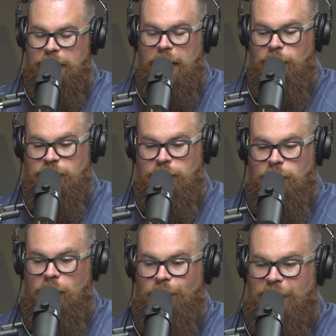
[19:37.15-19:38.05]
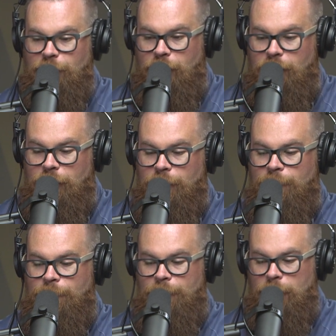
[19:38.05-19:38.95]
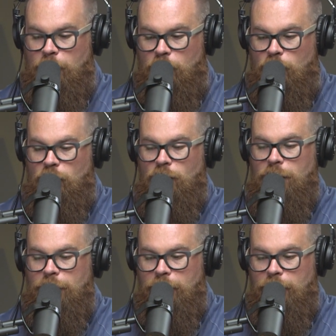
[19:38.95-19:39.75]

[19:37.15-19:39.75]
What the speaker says: I wish there were more people who